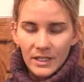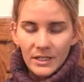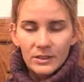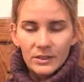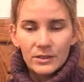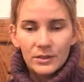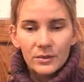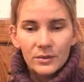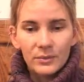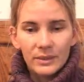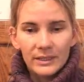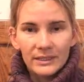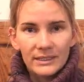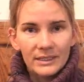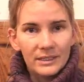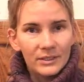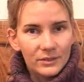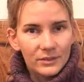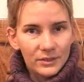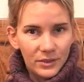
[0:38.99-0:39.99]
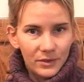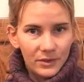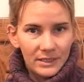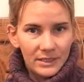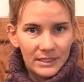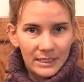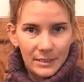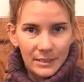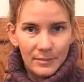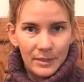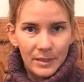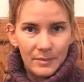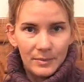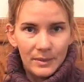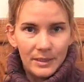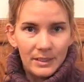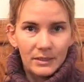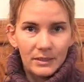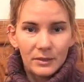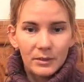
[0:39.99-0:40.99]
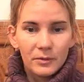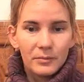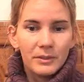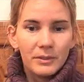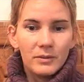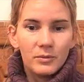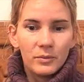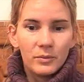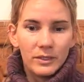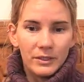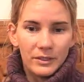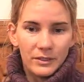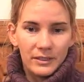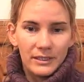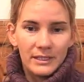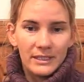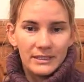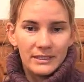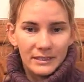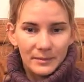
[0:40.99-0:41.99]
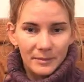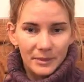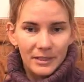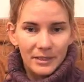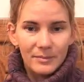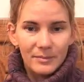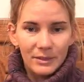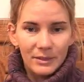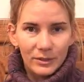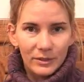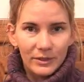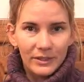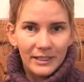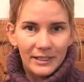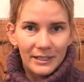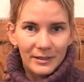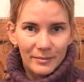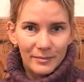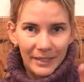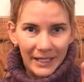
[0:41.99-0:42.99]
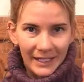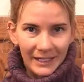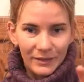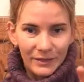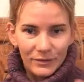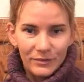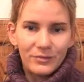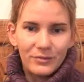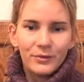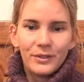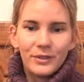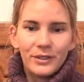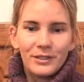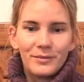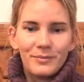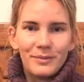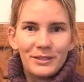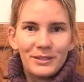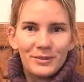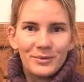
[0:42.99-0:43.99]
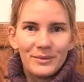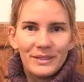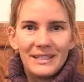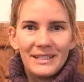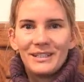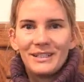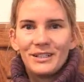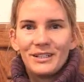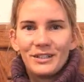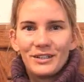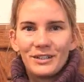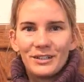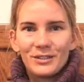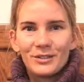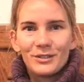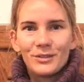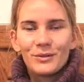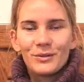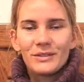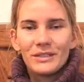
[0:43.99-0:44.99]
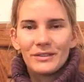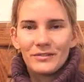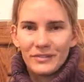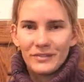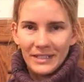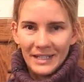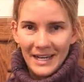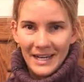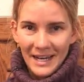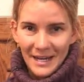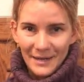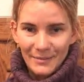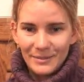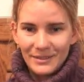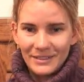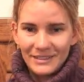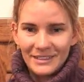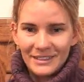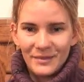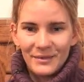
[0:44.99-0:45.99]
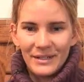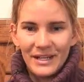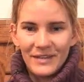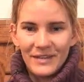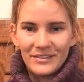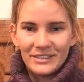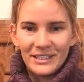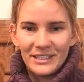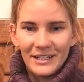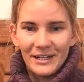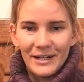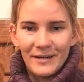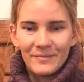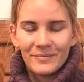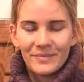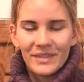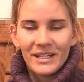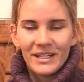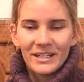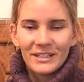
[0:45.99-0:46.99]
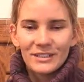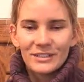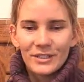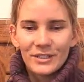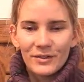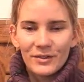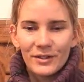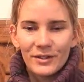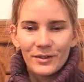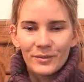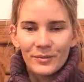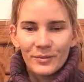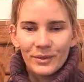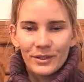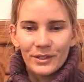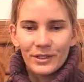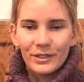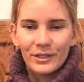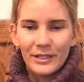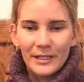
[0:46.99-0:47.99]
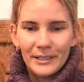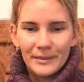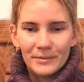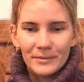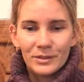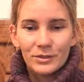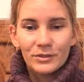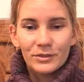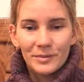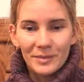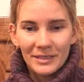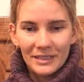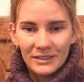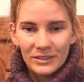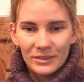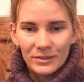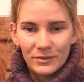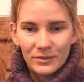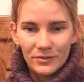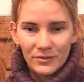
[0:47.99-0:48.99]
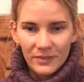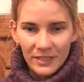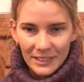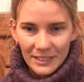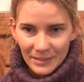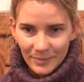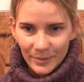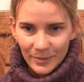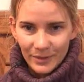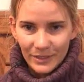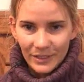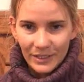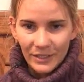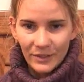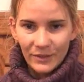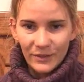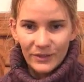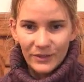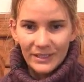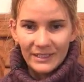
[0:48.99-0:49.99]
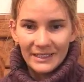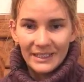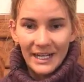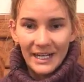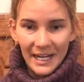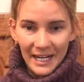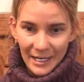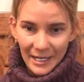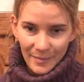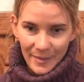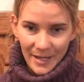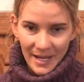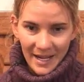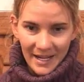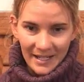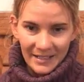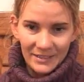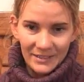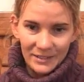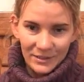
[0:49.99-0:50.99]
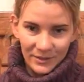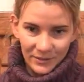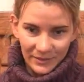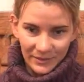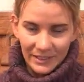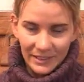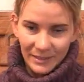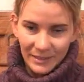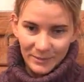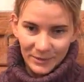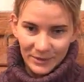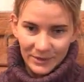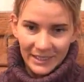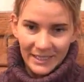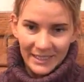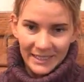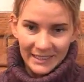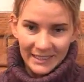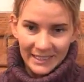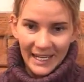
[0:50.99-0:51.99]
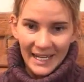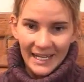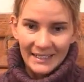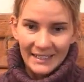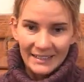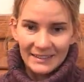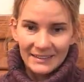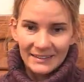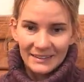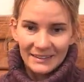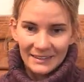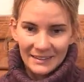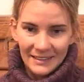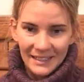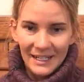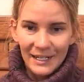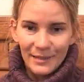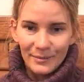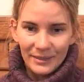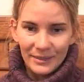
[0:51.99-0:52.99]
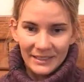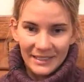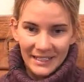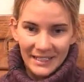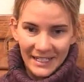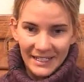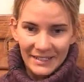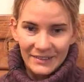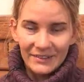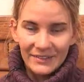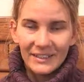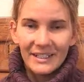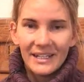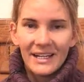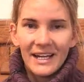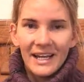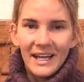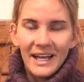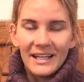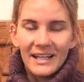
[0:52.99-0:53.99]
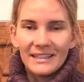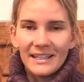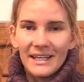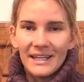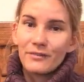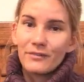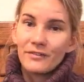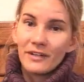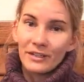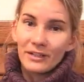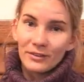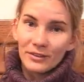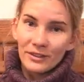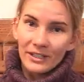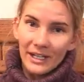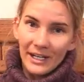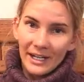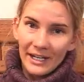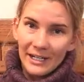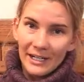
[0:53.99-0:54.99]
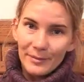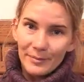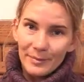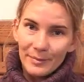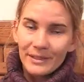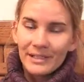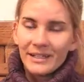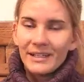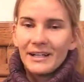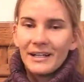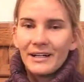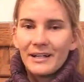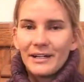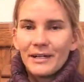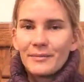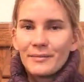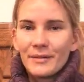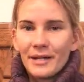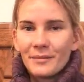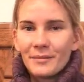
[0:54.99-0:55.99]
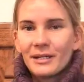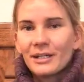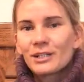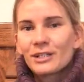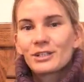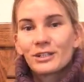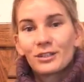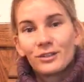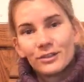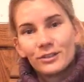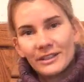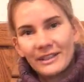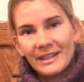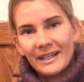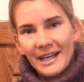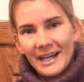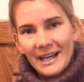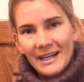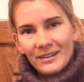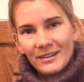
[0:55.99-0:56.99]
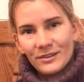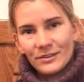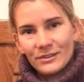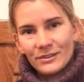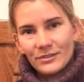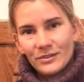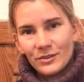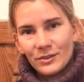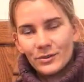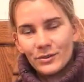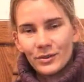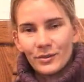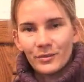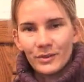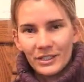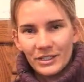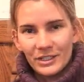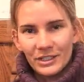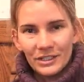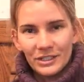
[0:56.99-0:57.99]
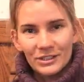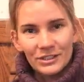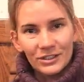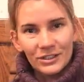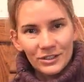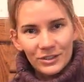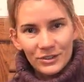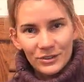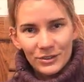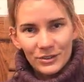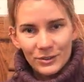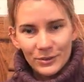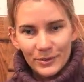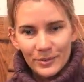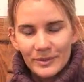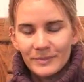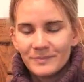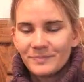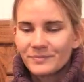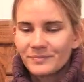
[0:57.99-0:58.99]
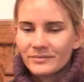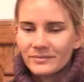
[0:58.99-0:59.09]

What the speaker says: So the one thing you'll notice that might be a little bit weird is I'm going to be looking back and forth between the two different cameras that we have set up. So we're streaming to Facebook on the iPad. So like I'm looking at that camera now. And then if I look up, I'm actually looking at those of you who are watching this on YouTube.